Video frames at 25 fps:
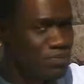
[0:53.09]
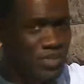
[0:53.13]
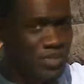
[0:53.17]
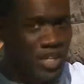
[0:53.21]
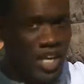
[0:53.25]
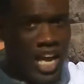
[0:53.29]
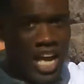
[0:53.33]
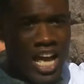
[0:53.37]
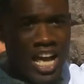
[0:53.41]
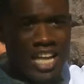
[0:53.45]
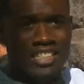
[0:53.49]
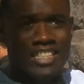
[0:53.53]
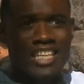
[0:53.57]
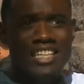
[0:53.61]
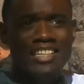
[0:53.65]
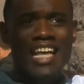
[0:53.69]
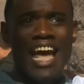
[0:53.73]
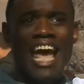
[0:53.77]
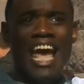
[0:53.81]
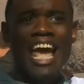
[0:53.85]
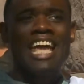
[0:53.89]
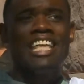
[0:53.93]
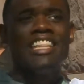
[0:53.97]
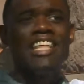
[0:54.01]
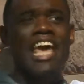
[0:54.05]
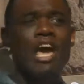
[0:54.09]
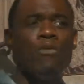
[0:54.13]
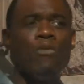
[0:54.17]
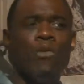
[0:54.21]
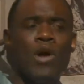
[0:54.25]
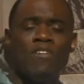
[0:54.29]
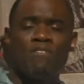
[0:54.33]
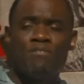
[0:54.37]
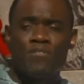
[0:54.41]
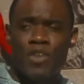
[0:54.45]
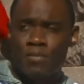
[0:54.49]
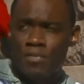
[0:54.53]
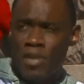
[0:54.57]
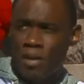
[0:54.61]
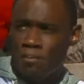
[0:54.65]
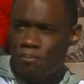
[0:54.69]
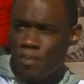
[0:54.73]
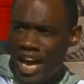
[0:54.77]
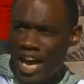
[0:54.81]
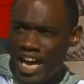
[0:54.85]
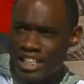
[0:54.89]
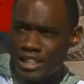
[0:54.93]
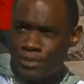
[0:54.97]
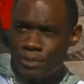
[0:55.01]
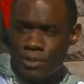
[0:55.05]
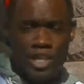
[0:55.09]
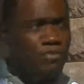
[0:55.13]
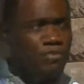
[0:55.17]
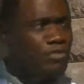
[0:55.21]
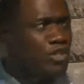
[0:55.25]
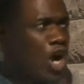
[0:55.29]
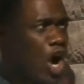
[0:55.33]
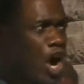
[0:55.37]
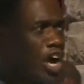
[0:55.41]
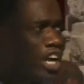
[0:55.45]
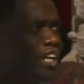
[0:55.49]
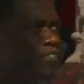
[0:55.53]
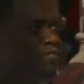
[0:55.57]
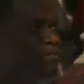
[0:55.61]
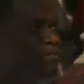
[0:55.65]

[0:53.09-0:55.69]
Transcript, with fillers: can earn sick time, have reasonable schedules, and